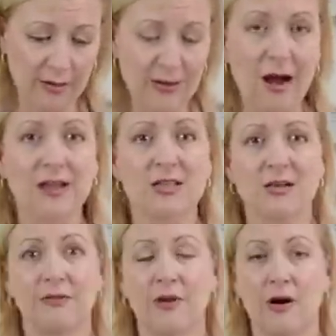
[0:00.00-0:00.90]
not
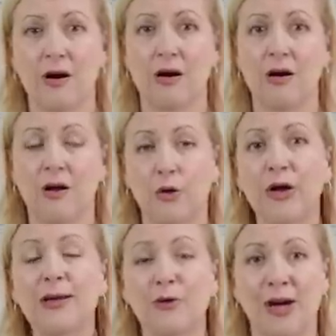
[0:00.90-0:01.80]
of our
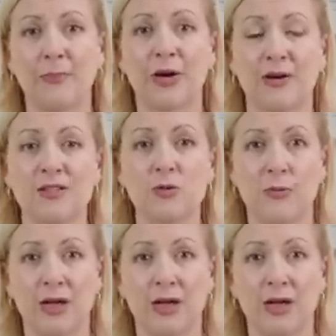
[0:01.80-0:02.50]
great grandparents'